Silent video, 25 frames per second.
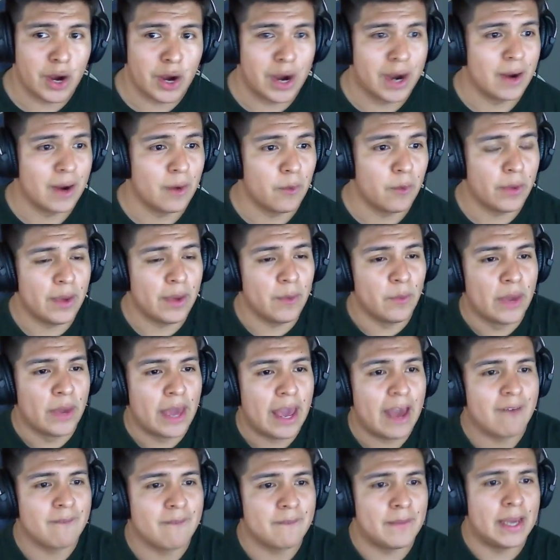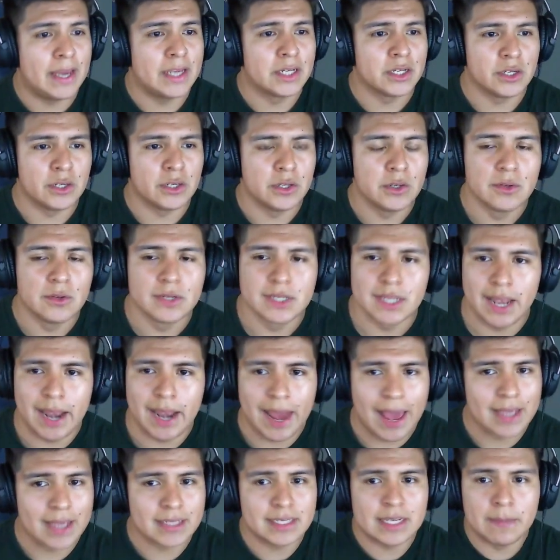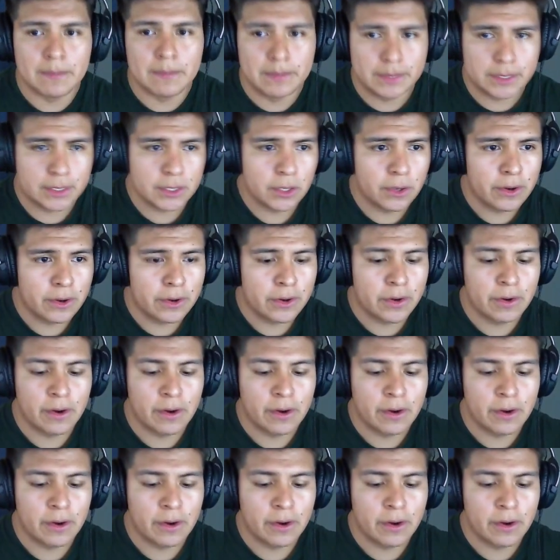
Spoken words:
All right, we have major news. The last episode,